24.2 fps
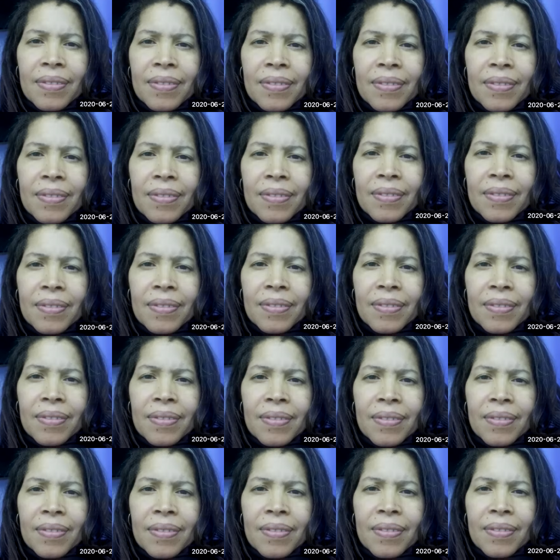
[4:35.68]

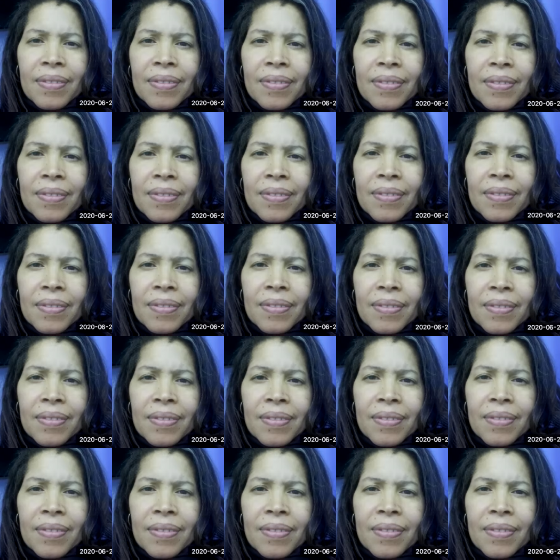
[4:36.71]
(no one is talking)